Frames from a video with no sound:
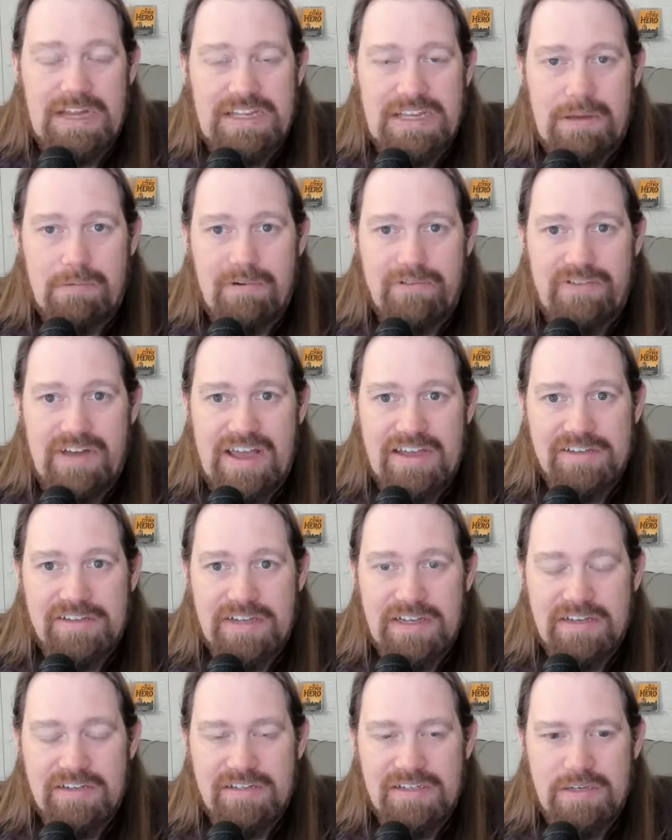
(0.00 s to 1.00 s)
time of
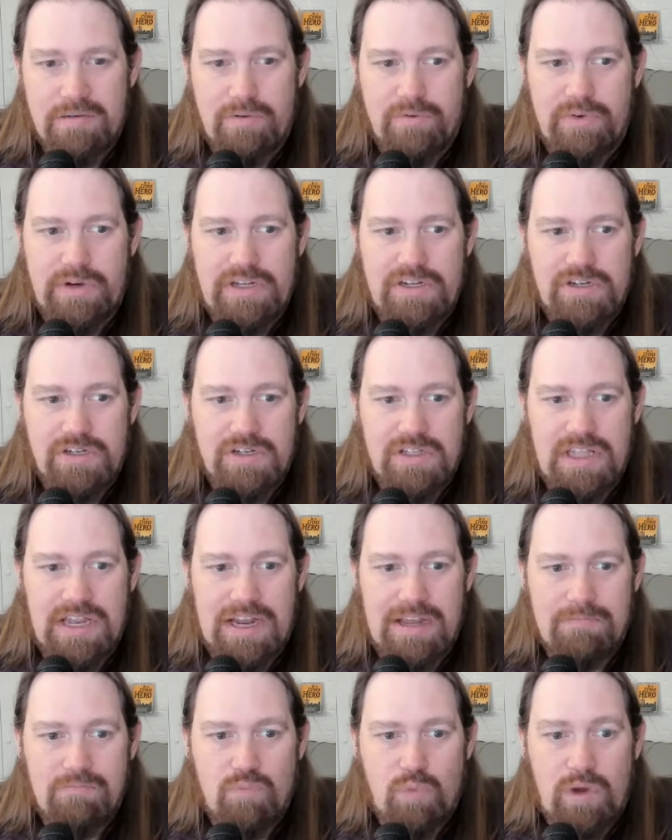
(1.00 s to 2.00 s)
fasting, some of which
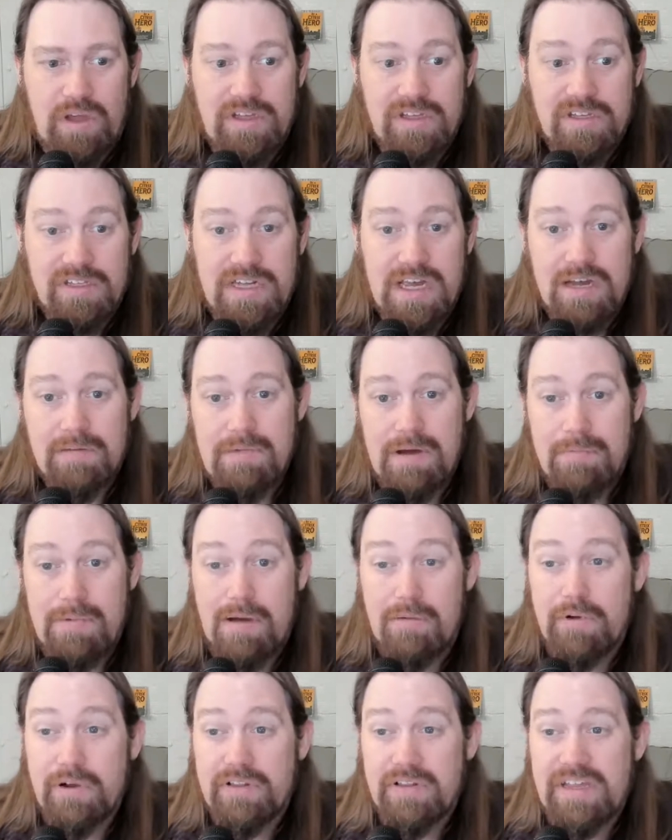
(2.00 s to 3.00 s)
that I'm willing to talk about
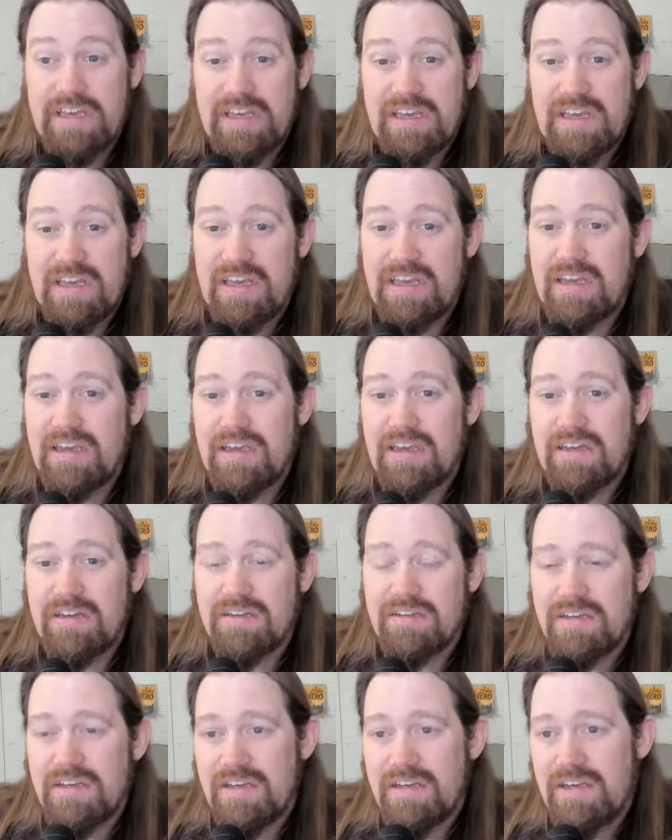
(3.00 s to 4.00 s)
publicly,
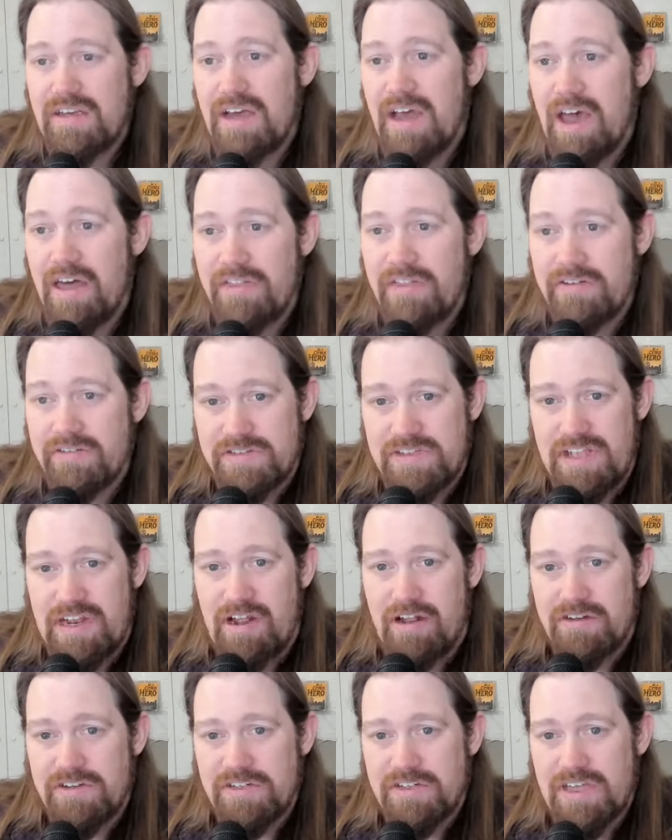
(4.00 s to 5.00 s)
and others
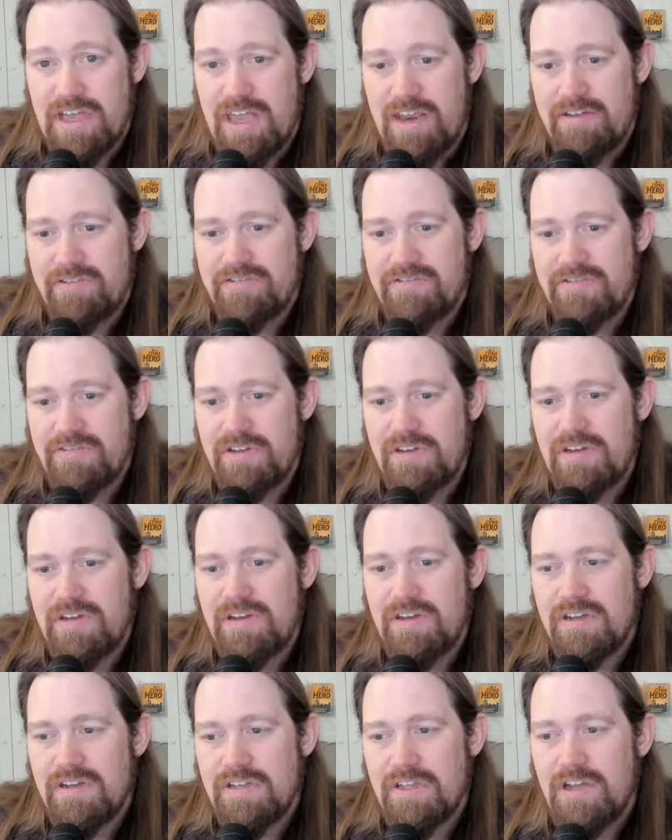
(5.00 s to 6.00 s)
that I'll just kind of
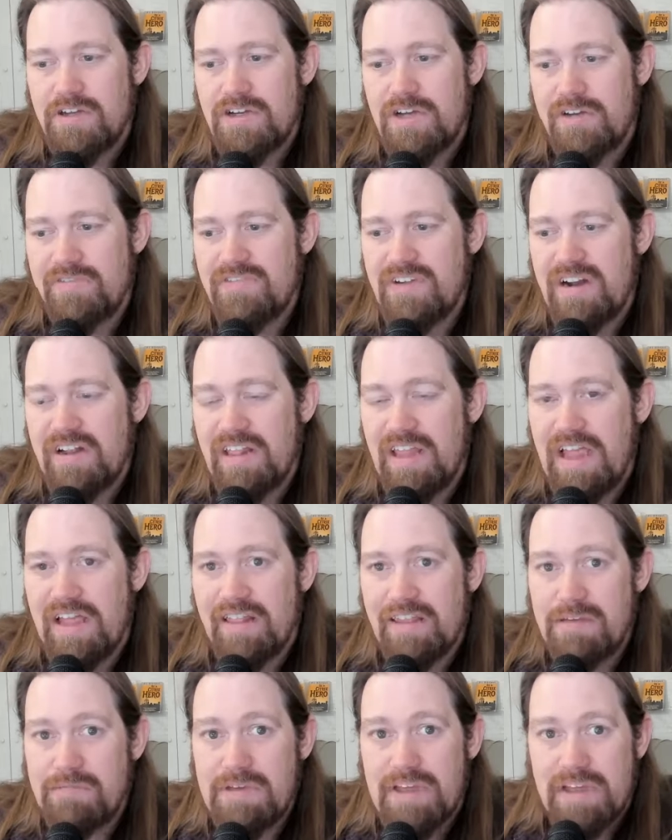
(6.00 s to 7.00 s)
touch on very
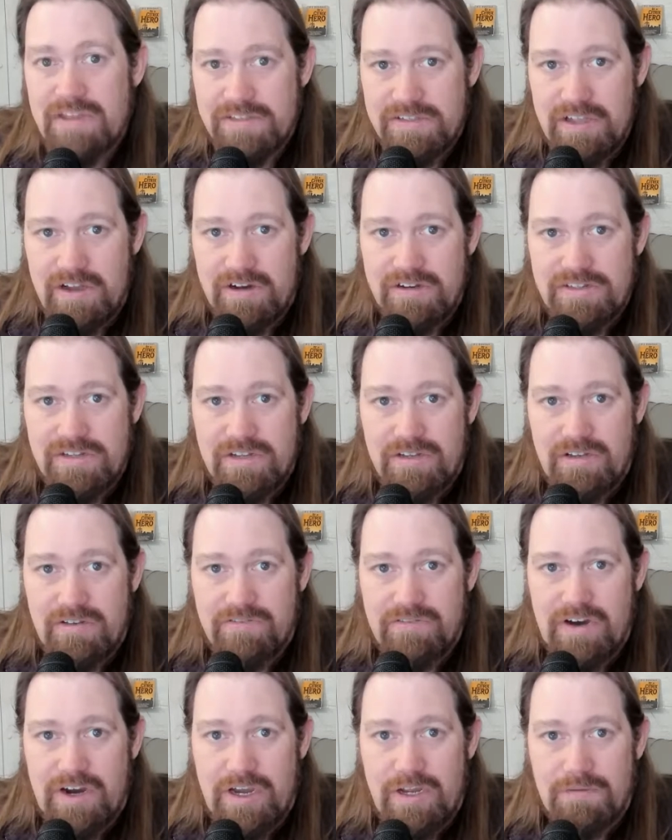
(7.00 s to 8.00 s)
lightly because they are
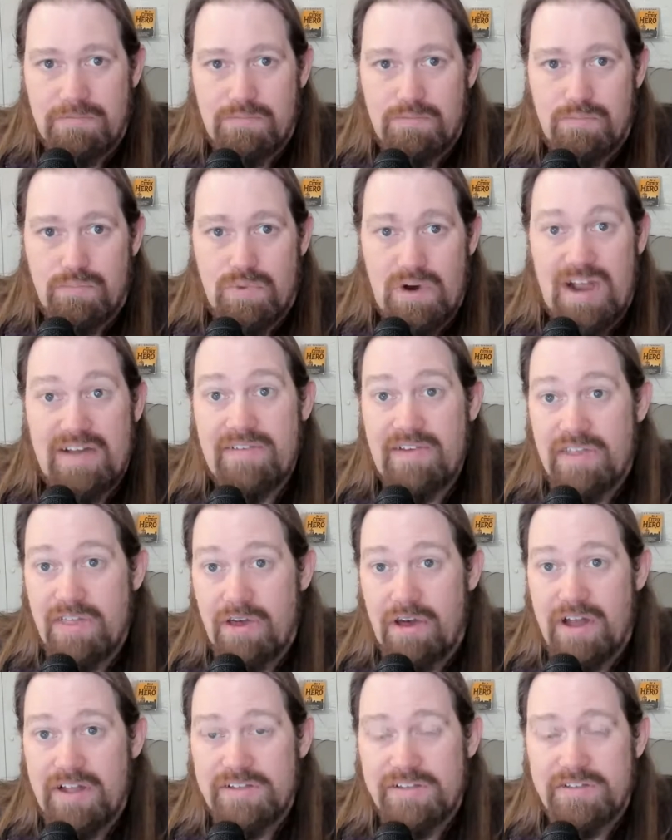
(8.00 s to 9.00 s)
still very private
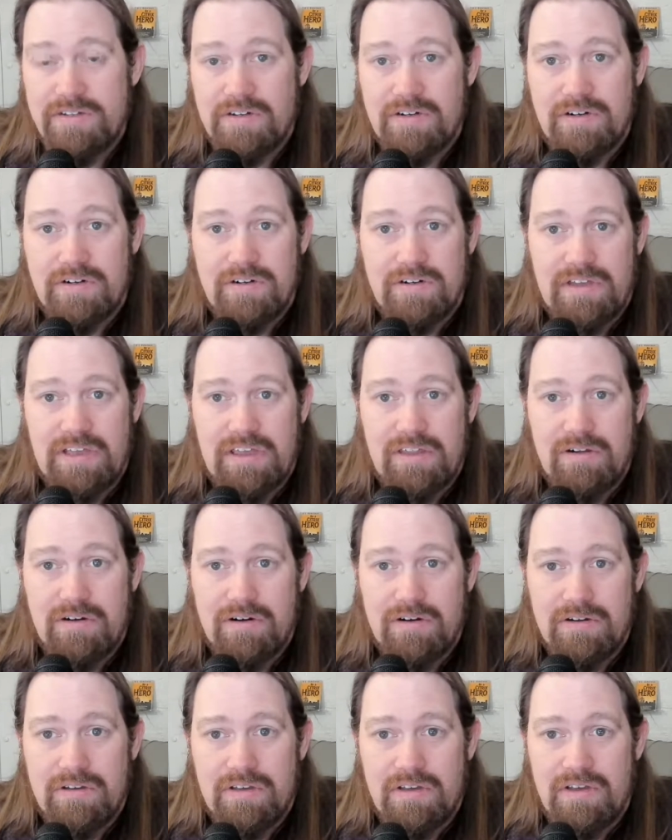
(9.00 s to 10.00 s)
thoughts, or
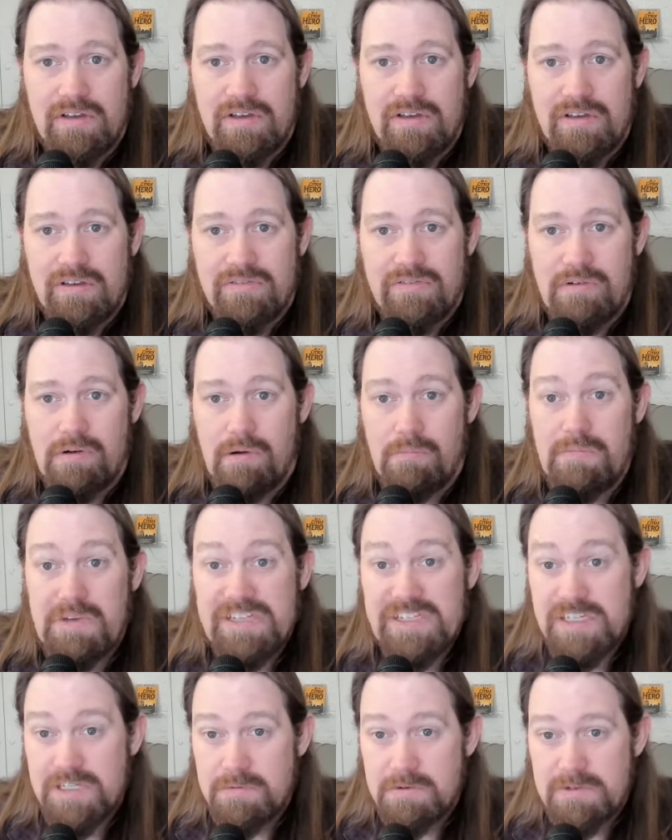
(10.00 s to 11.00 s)
either from a
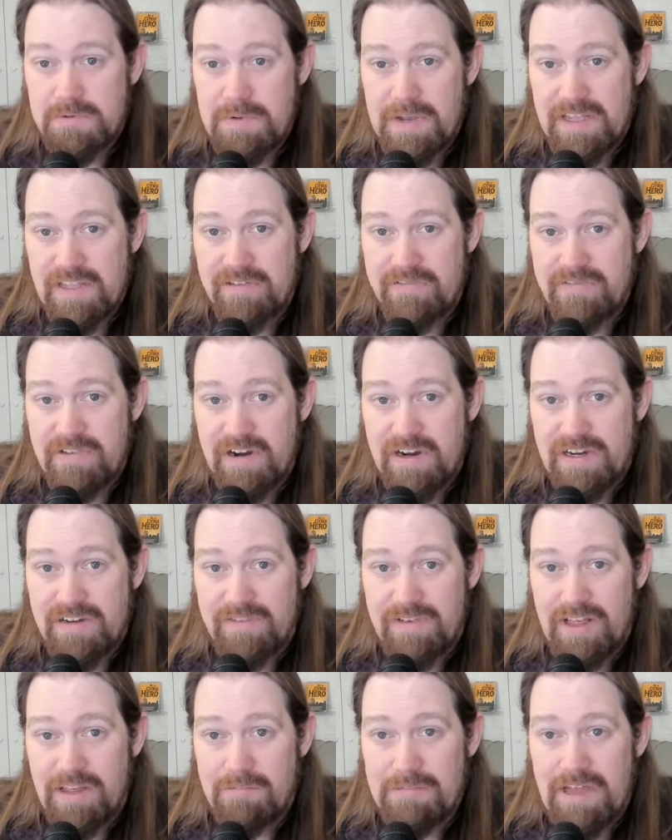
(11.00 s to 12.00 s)
business perspective, very
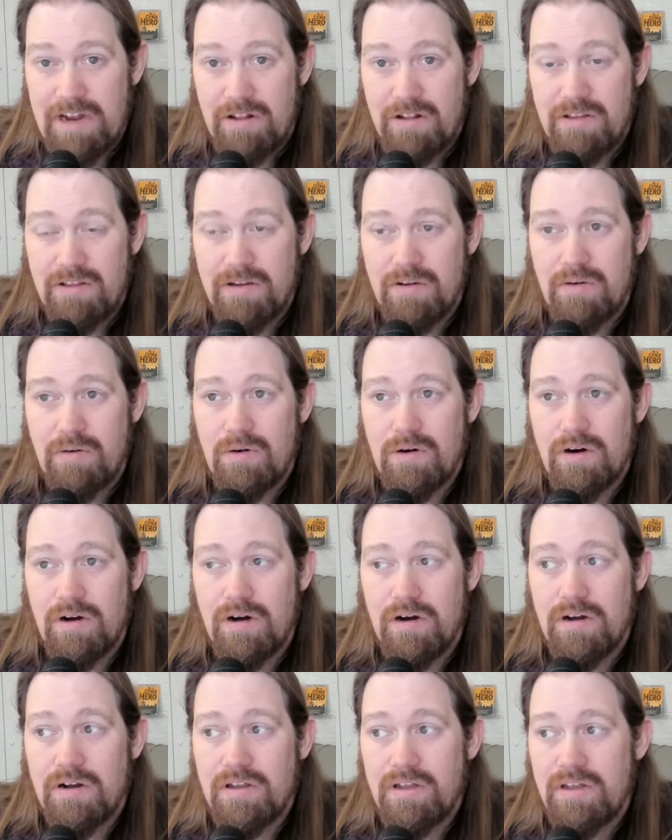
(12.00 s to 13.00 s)
developmental,
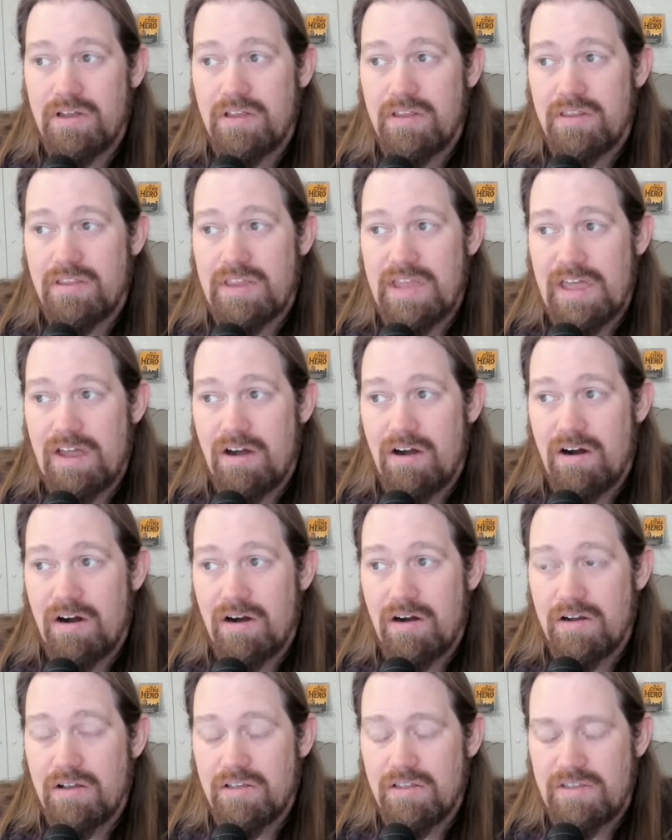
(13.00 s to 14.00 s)
or they
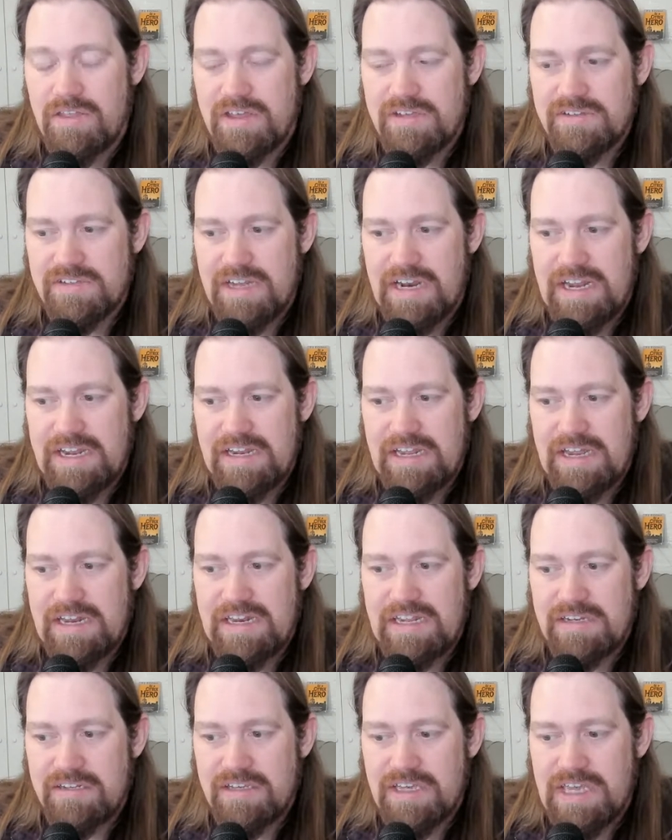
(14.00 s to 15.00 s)
are things that I
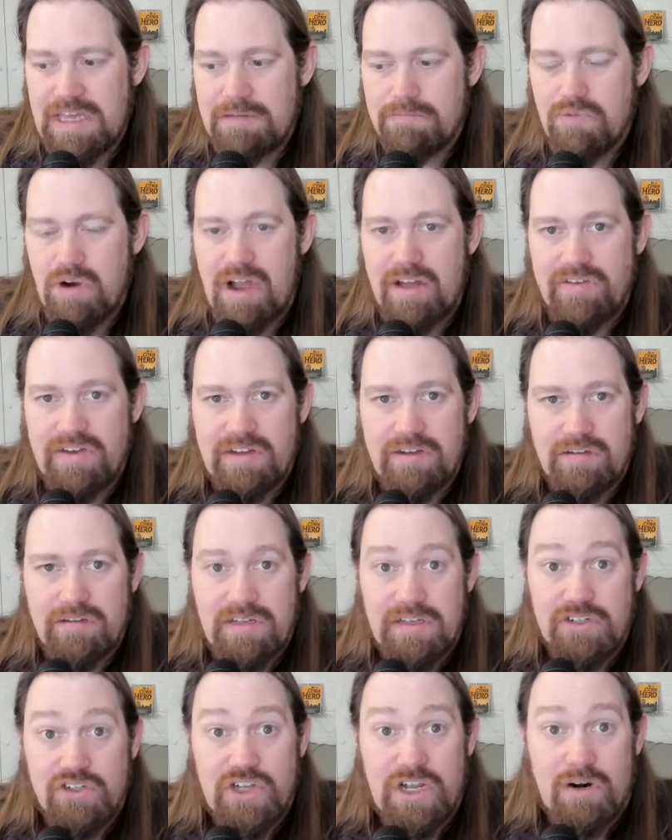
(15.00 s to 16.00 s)
need to keep private
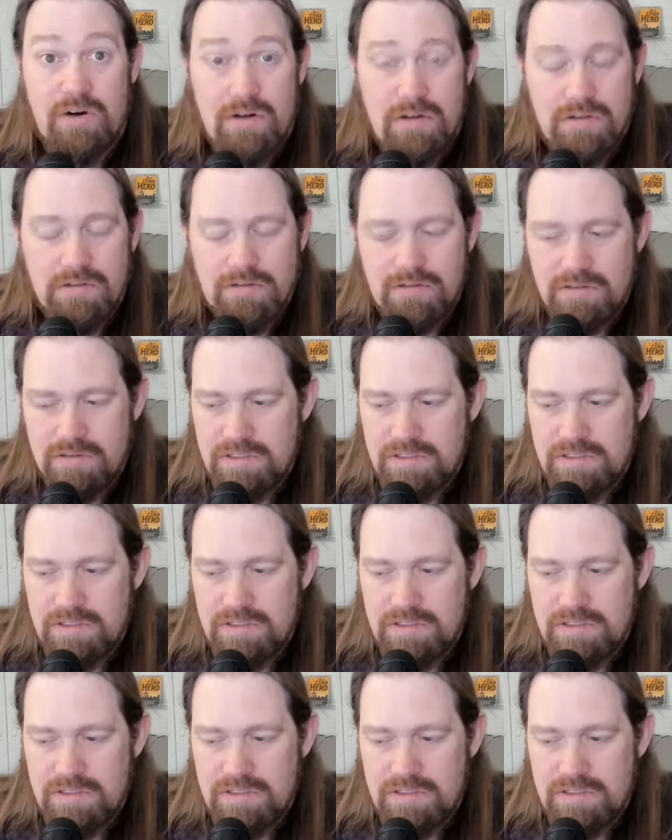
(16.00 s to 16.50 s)
in general.